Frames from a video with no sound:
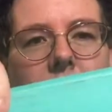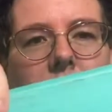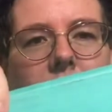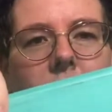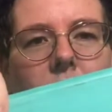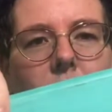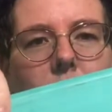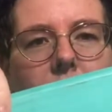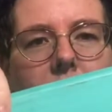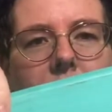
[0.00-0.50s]

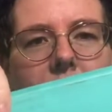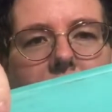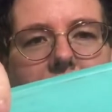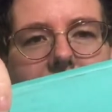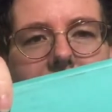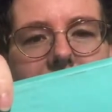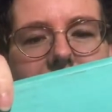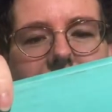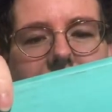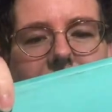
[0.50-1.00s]
So
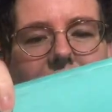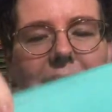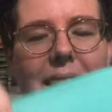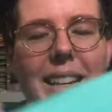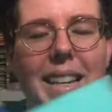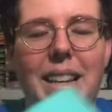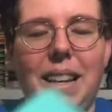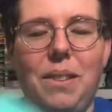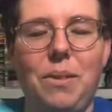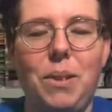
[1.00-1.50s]
excited
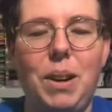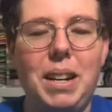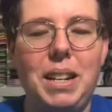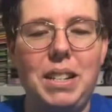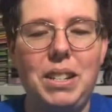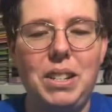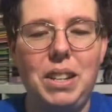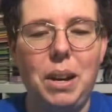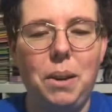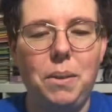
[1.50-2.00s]

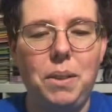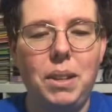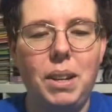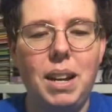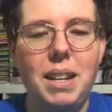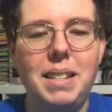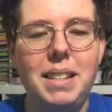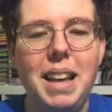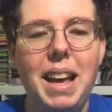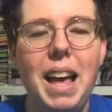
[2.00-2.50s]
wanted to share with you
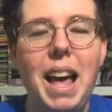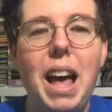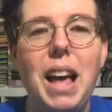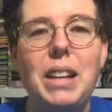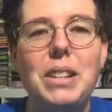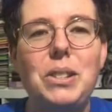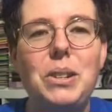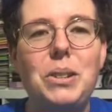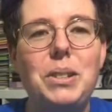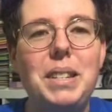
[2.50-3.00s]
guys.
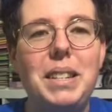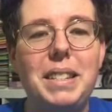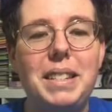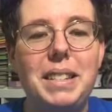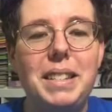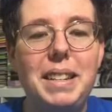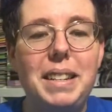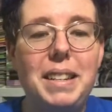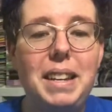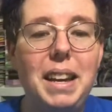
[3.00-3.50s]
So
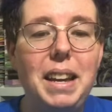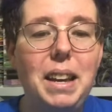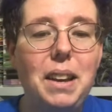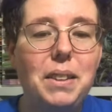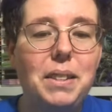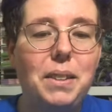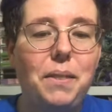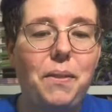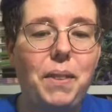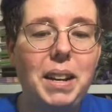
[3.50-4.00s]
to, to tell you
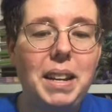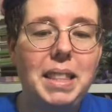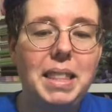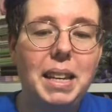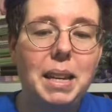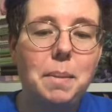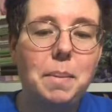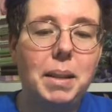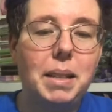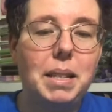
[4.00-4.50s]
a funny
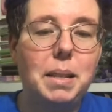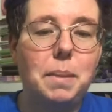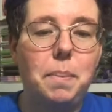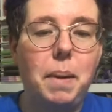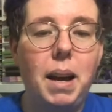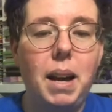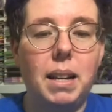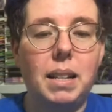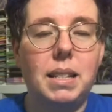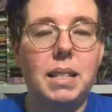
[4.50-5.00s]
thing about this
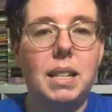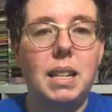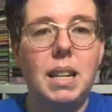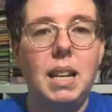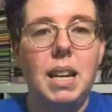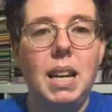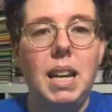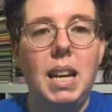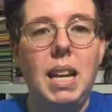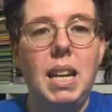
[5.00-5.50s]
box
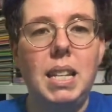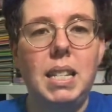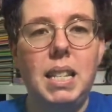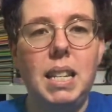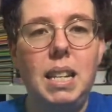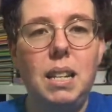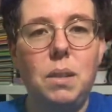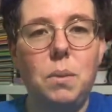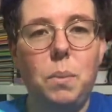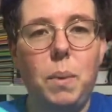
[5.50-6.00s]
is
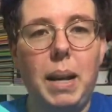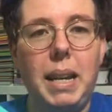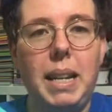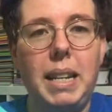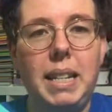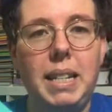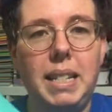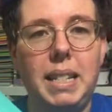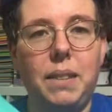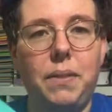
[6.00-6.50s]
it is
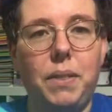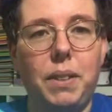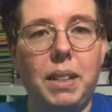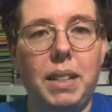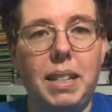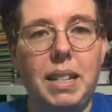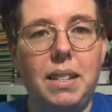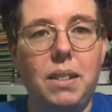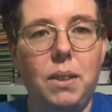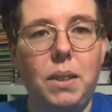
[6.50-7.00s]
weighted
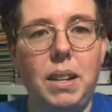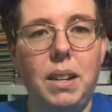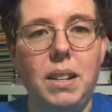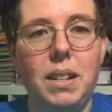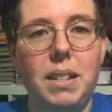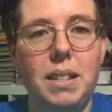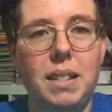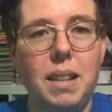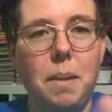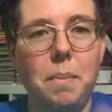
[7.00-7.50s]
differently. So there
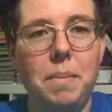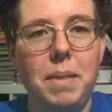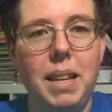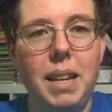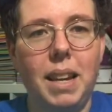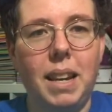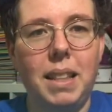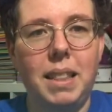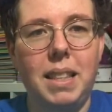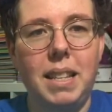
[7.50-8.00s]
is
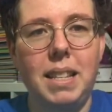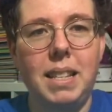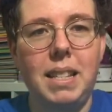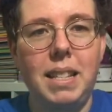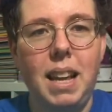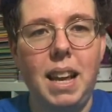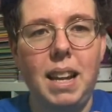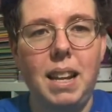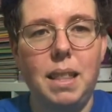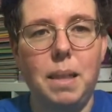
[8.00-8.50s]
something on this
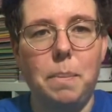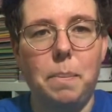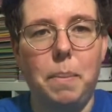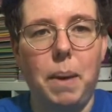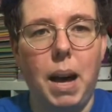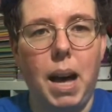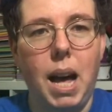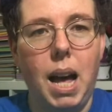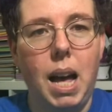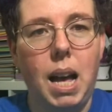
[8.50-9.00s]
side of the
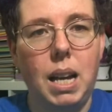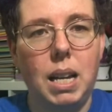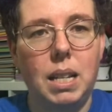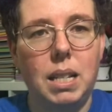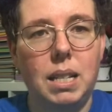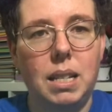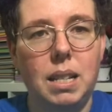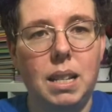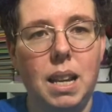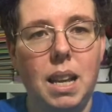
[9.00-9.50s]

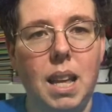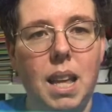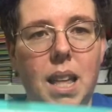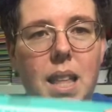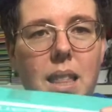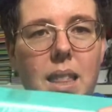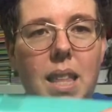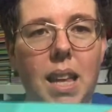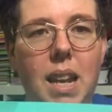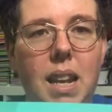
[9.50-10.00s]
box
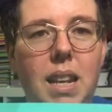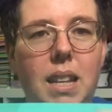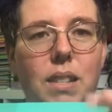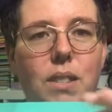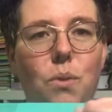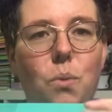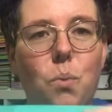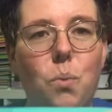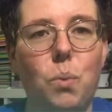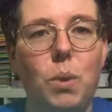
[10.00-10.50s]
that
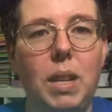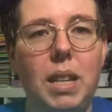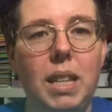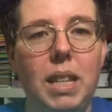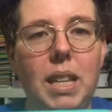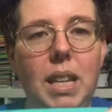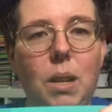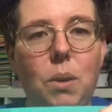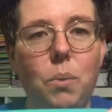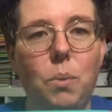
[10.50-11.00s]
is
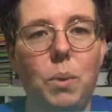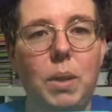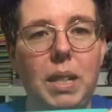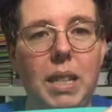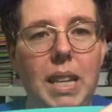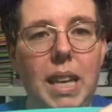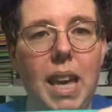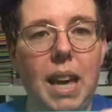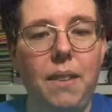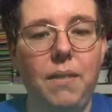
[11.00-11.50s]
really,
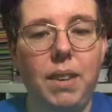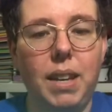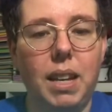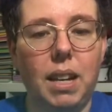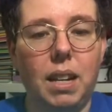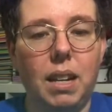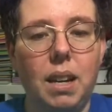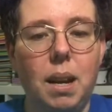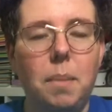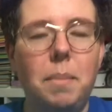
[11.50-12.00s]
really
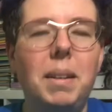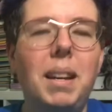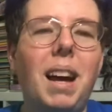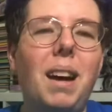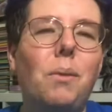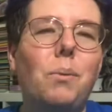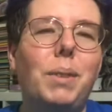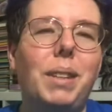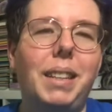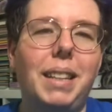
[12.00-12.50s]
heavy. I mean,
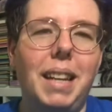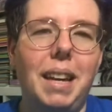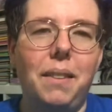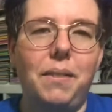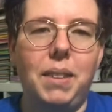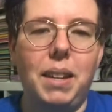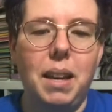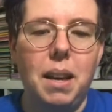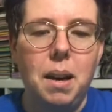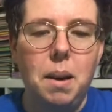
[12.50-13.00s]
not really
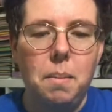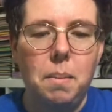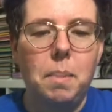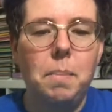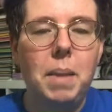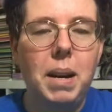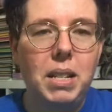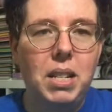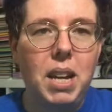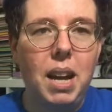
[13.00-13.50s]
heavy, but
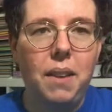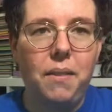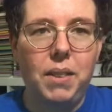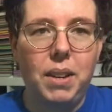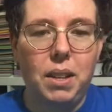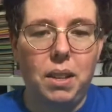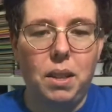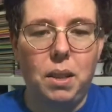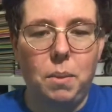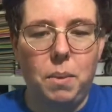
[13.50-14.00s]
much
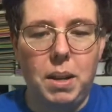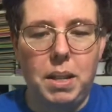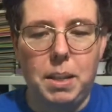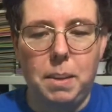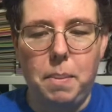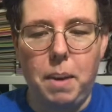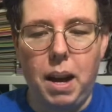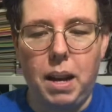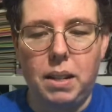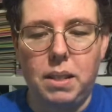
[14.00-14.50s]
heavier than the rest
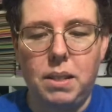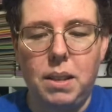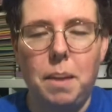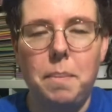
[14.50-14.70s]
of the box.